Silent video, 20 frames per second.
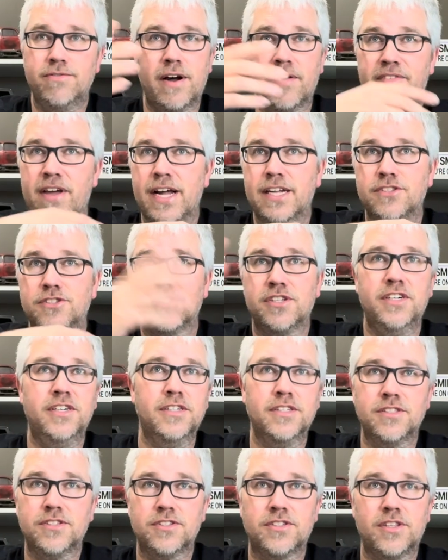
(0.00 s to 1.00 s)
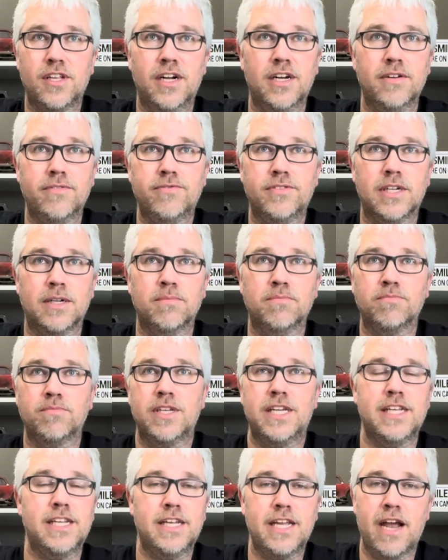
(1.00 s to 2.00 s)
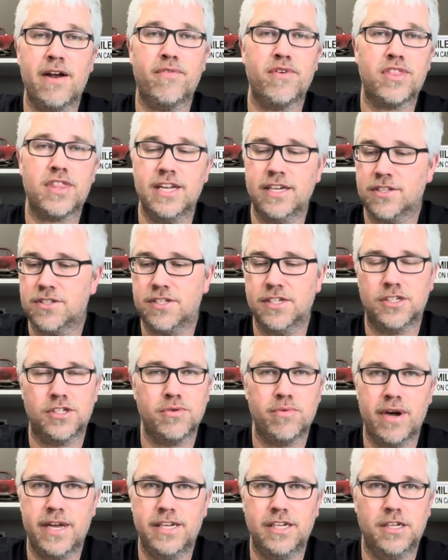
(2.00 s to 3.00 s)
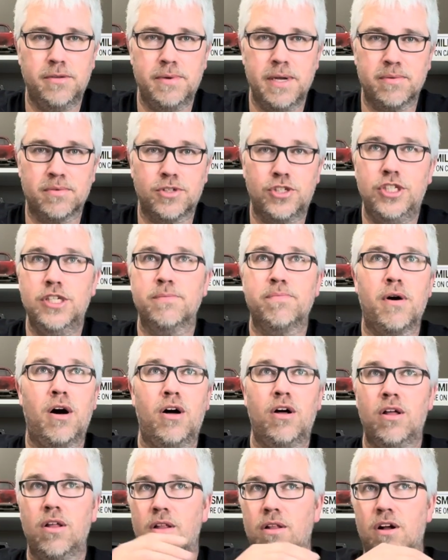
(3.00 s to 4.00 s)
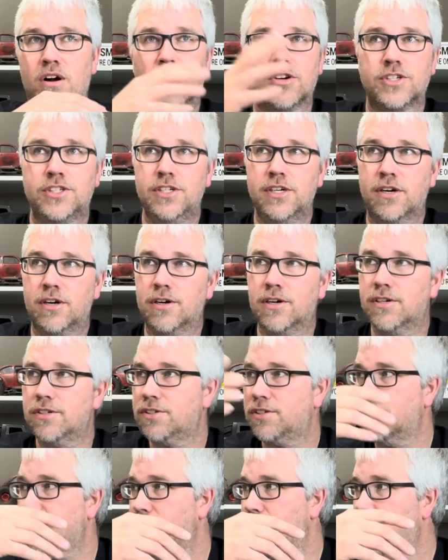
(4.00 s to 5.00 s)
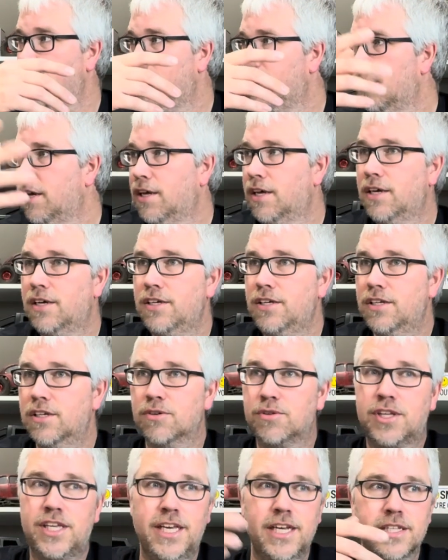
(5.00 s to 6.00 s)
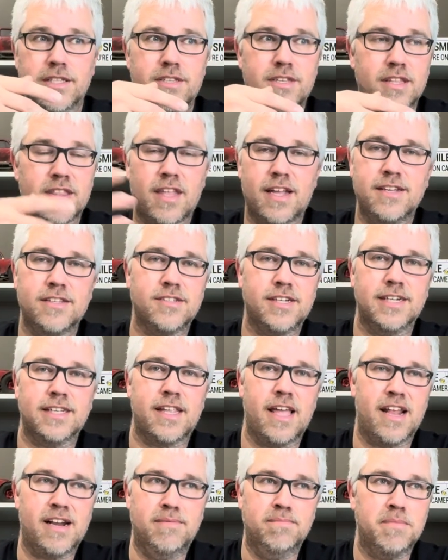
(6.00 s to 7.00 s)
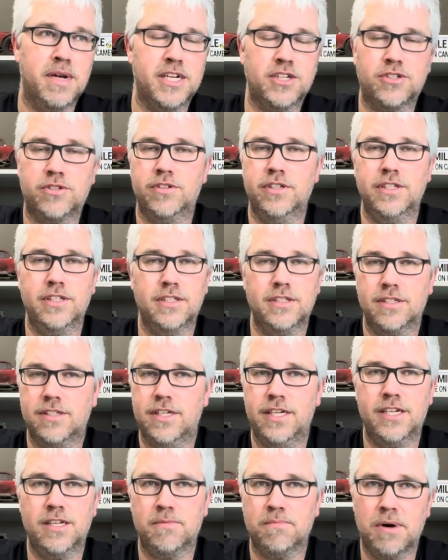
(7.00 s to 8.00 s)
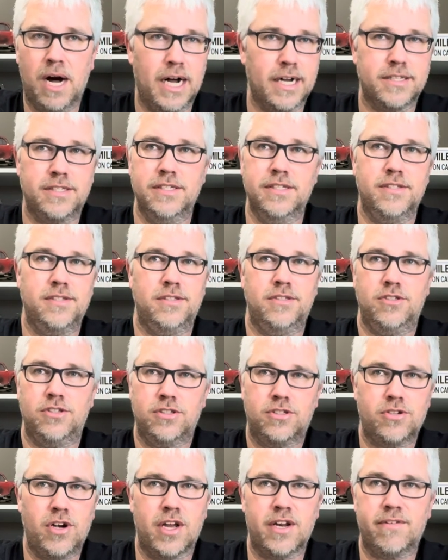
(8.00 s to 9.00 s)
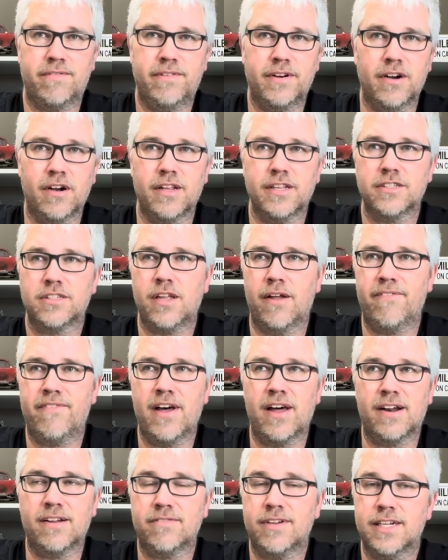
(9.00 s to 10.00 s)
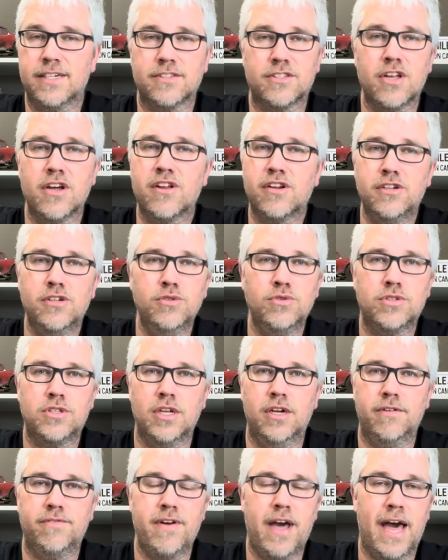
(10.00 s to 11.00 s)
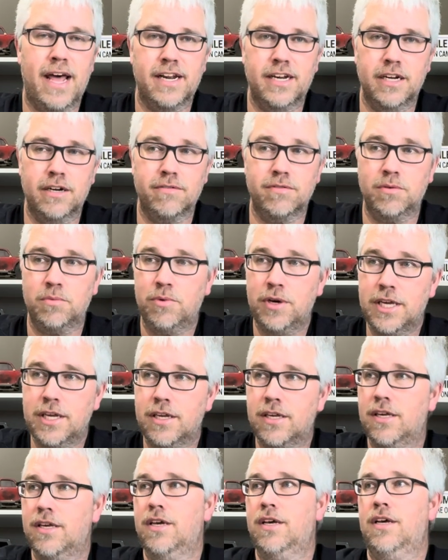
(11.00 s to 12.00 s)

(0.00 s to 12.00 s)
I've got tons of stuff, and I'm getting everything situated to be able to ship all RTRs and, you know, kits and things like that. I'm measuring and getting boxes and just trying to figure all that stuff out. I've got a ton of new stuff added every week.